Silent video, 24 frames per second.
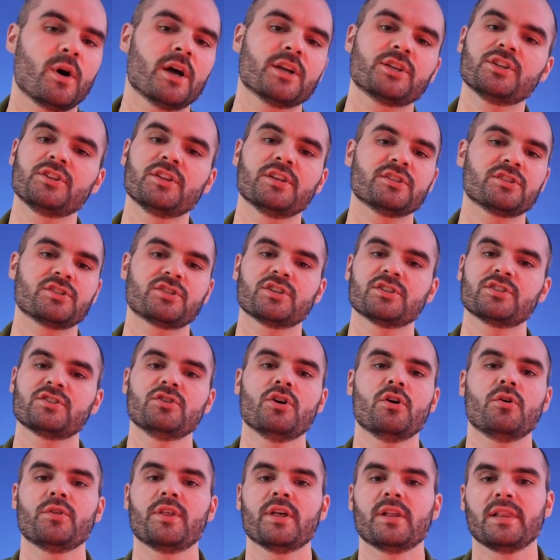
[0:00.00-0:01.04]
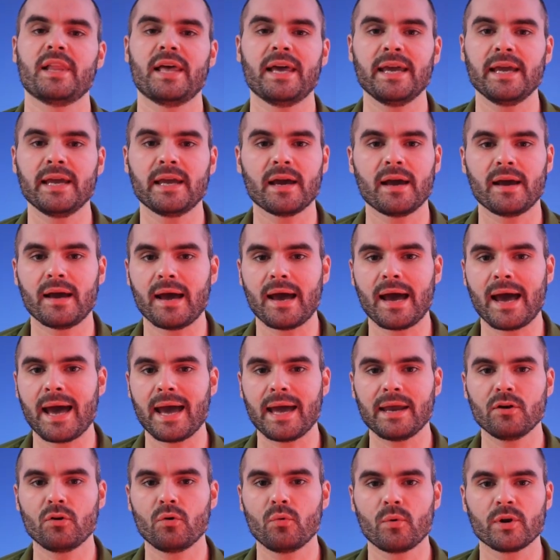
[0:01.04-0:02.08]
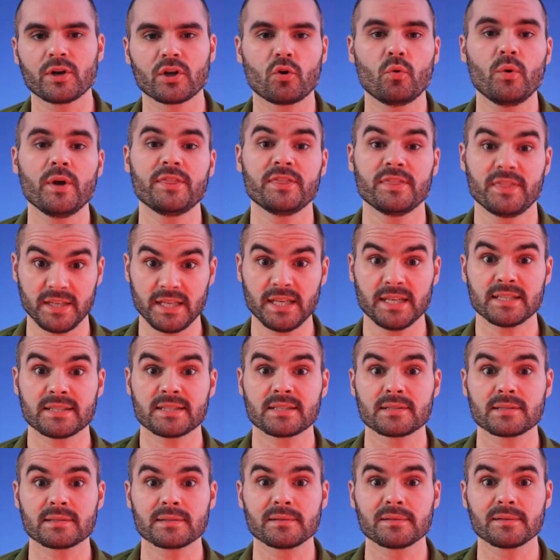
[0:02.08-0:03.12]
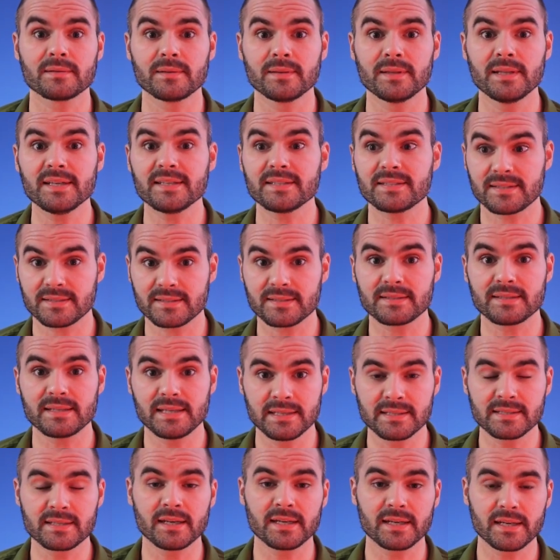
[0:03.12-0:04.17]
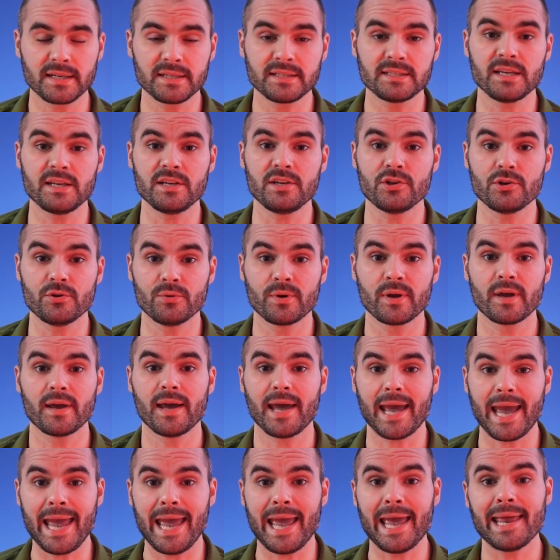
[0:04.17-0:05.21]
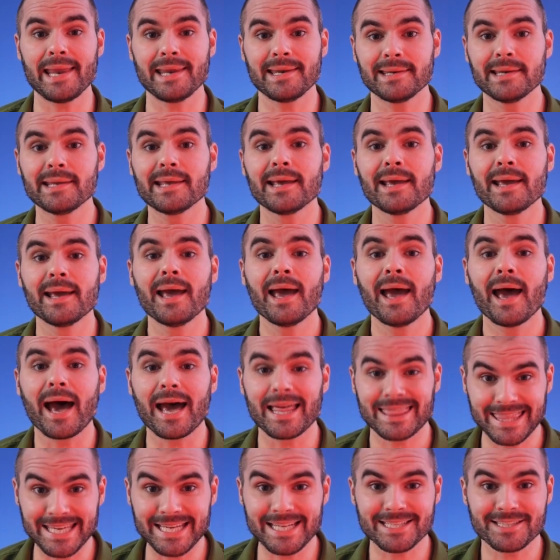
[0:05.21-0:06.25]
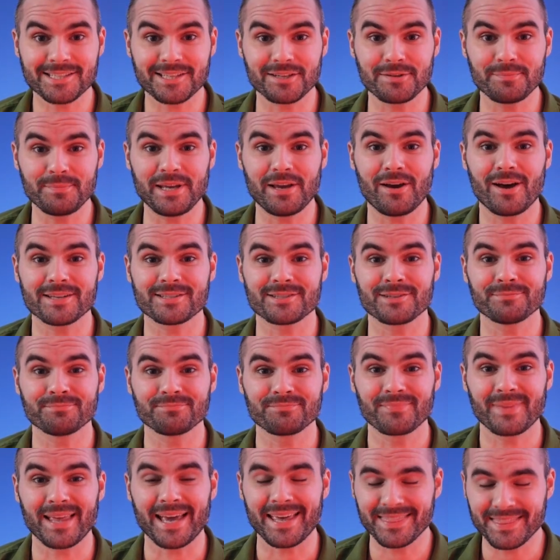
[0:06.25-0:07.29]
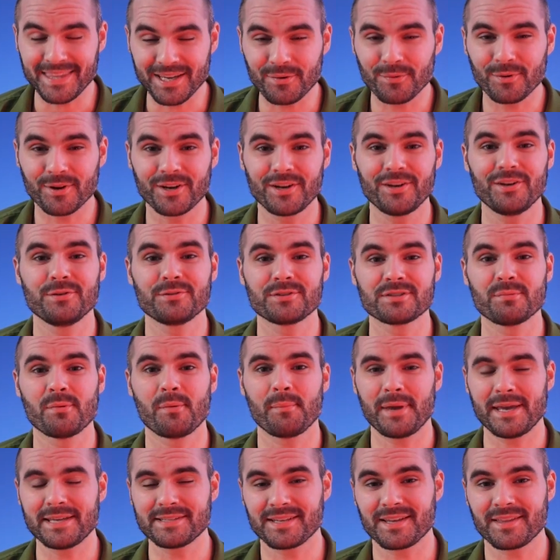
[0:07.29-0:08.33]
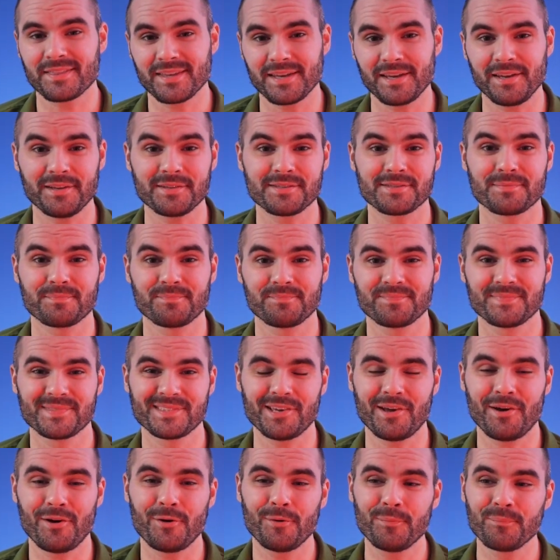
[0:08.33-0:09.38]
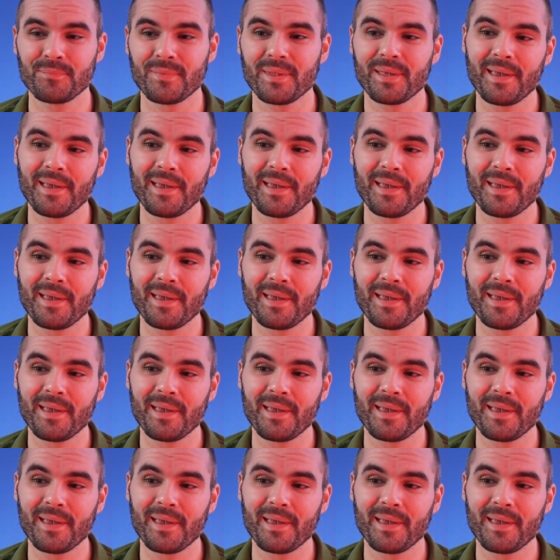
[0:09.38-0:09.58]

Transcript: watching this, just know that, like, I don't want to quit this. This is going to continue. And I think it's going to be awesome. I think we're going to do some amazing things. So